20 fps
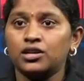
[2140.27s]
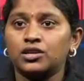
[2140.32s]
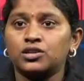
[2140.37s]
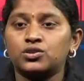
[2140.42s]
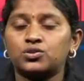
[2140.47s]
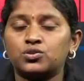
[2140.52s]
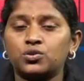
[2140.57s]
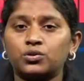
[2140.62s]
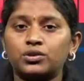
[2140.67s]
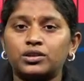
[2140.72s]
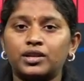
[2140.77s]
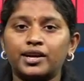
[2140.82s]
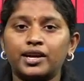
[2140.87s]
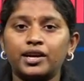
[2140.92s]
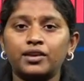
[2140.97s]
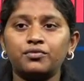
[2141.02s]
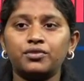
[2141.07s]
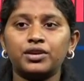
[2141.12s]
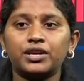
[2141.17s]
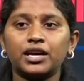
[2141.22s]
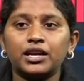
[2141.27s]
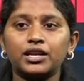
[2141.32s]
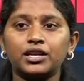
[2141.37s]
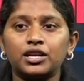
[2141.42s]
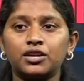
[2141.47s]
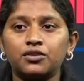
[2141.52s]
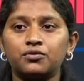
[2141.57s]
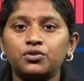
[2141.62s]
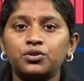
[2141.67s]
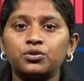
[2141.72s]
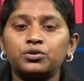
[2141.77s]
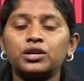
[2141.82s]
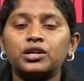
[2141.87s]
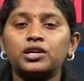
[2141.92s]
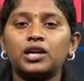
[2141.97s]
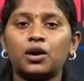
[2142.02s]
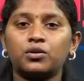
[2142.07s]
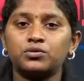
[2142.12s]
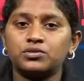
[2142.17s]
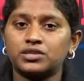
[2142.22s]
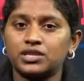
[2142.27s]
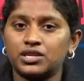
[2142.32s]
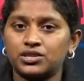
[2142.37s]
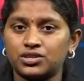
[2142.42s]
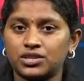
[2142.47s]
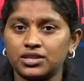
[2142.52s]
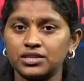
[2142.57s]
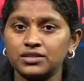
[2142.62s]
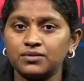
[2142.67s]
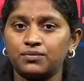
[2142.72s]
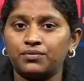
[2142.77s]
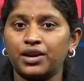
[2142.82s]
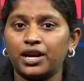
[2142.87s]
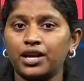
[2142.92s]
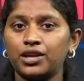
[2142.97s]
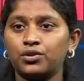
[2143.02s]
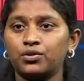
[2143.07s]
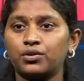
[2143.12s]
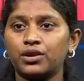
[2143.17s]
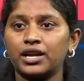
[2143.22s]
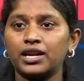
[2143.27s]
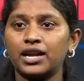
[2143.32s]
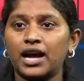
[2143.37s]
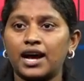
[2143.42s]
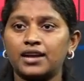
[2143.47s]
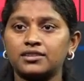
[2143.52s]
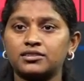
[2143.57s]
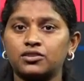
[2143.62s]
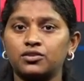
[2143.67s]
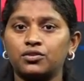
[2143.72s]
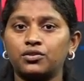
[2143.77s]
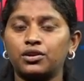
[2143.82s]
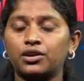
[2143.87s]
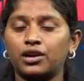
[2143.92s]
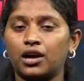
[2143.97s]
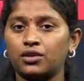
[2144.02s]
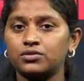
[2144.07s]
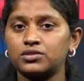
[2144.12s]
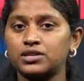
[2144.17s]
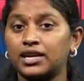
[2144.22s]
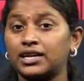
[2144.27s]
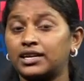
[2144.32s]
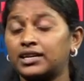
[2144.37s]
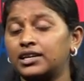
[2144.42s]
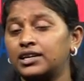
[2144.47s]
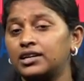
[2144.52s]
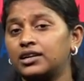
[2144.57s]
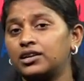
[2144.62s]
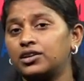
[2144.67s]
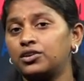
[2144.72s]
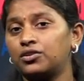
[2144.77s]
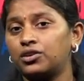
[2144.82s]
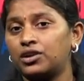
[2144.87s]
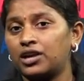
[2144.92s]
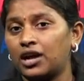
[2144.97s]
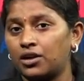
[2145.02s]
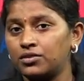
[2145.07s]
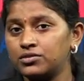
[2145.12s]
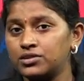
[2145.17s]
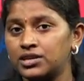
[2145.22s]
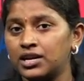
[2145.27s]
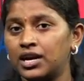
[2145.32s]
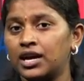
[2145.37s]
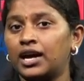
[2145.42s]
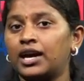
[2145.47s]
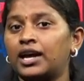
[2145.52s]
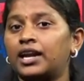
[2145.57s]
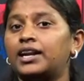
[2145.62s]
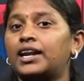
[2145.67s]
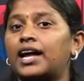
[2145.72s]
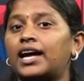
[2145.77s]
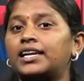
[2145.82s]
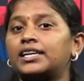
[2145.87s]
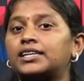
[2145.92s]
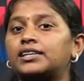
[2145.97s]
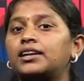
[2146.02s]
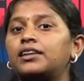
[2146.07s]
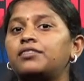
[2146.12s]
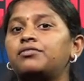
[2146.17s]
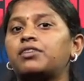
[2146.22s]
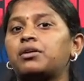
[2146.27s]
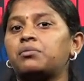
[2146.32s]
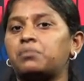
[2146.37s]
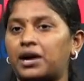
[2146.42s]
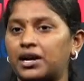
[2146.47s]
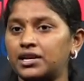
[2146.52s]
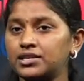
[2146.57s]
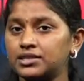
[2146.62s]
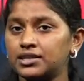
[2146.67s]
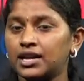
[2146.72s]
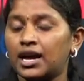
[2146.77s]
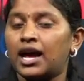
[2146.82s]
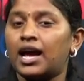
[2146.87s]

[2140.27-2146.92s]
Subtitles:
So there we can give you the doubt sessions where you can ask your doubts and clear your doubts directly from us.